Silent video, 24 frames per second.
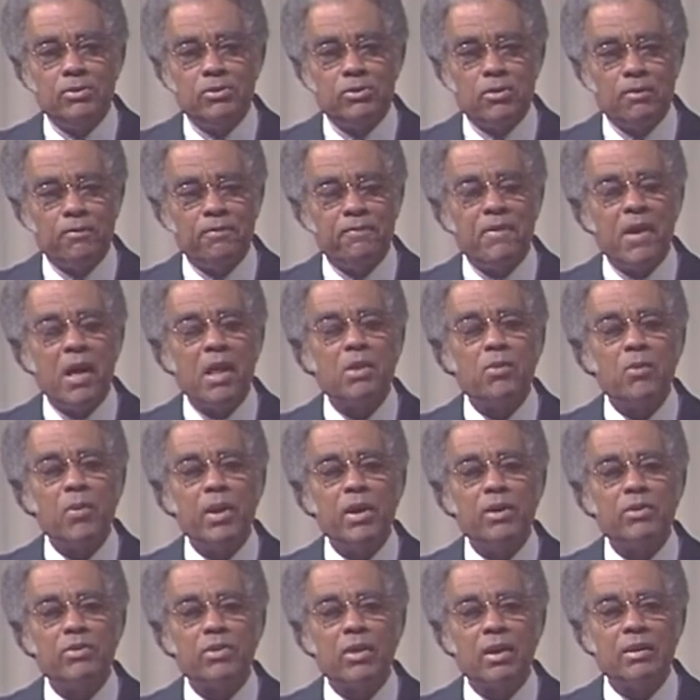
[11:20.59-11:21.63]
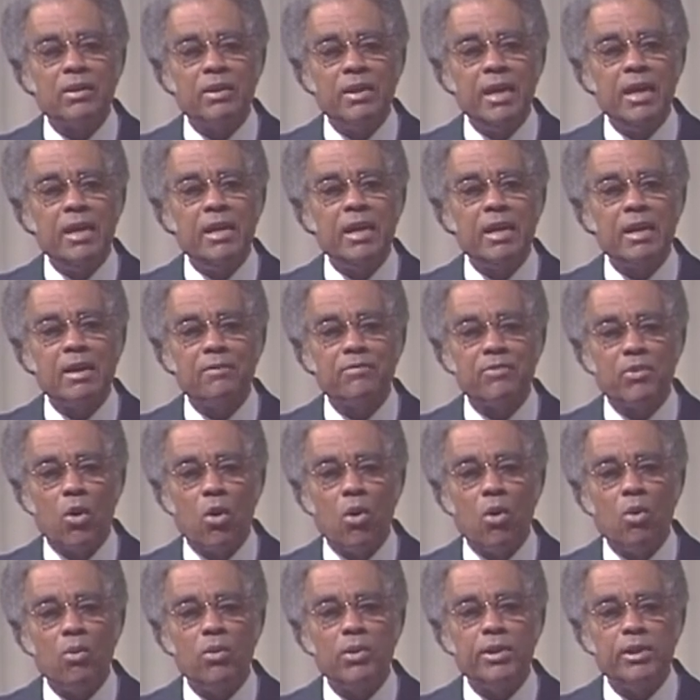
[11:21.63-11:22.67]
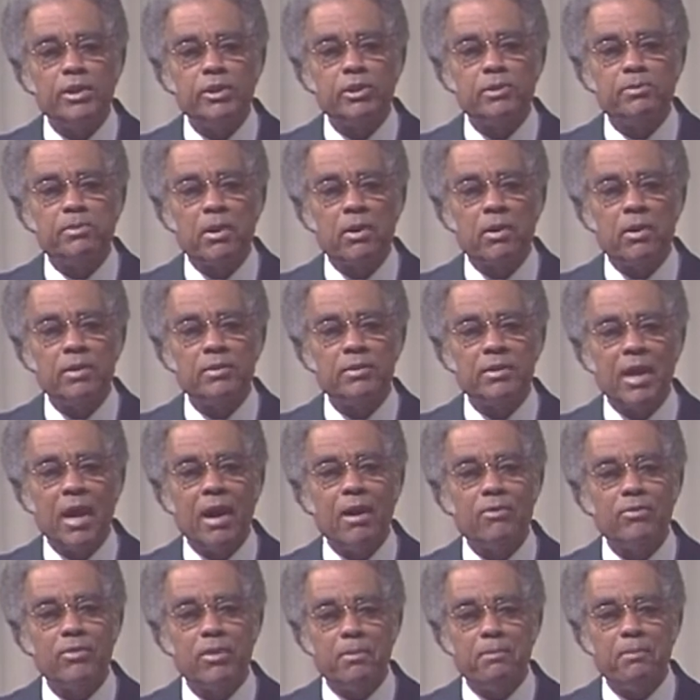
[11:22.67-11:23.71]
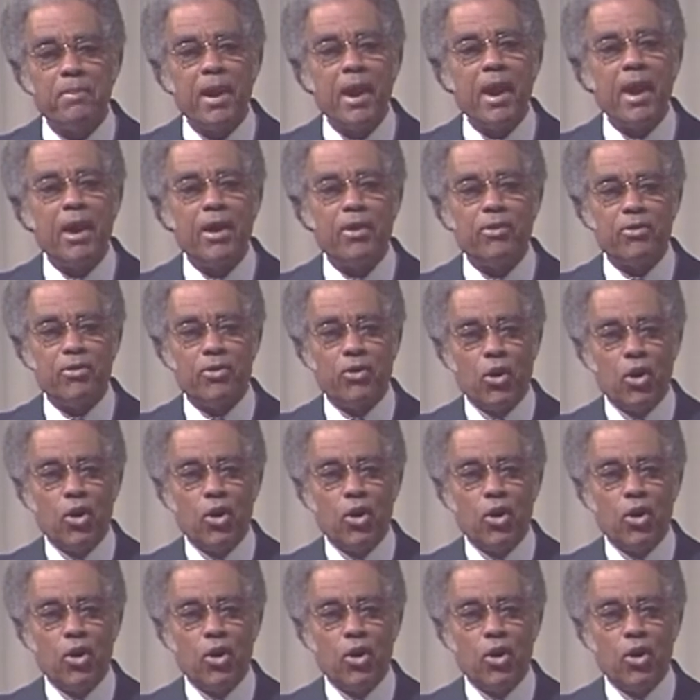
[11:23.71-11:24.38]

to following the leading of the Holy Spirit down the path